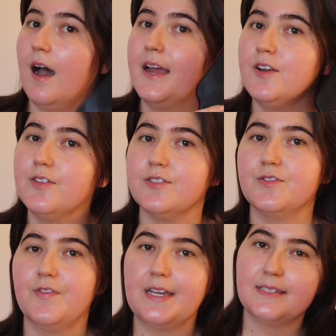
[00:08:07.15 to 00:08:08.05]
I know
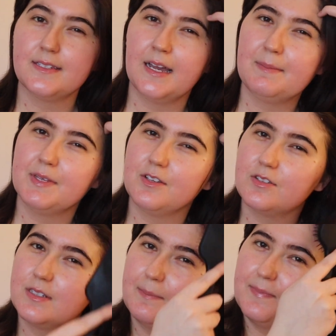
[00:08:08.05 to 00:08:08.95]
there's FaceTime, but
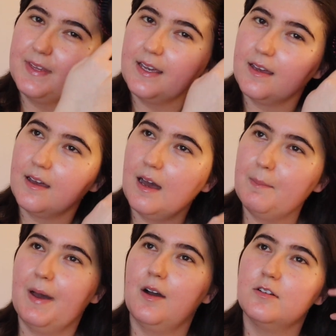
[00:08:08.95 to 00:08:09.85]
there's something
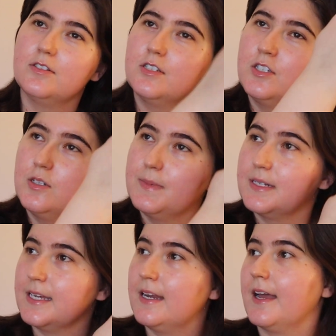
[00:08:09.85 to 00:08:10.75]
about
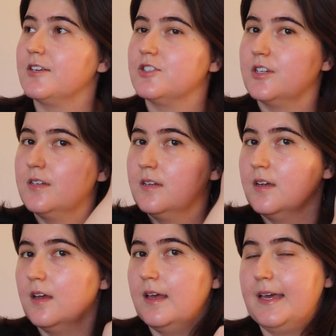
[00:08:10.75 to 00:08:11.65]
human connection